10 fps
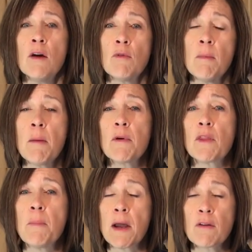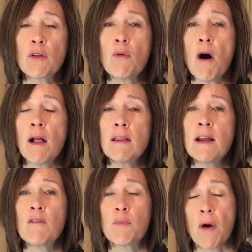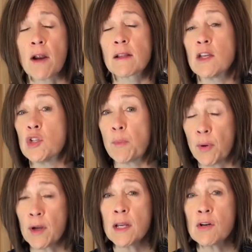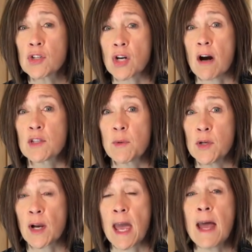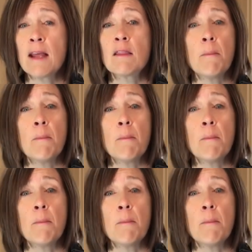Remember, the better the quality of the product that you put in your jars when you're canning,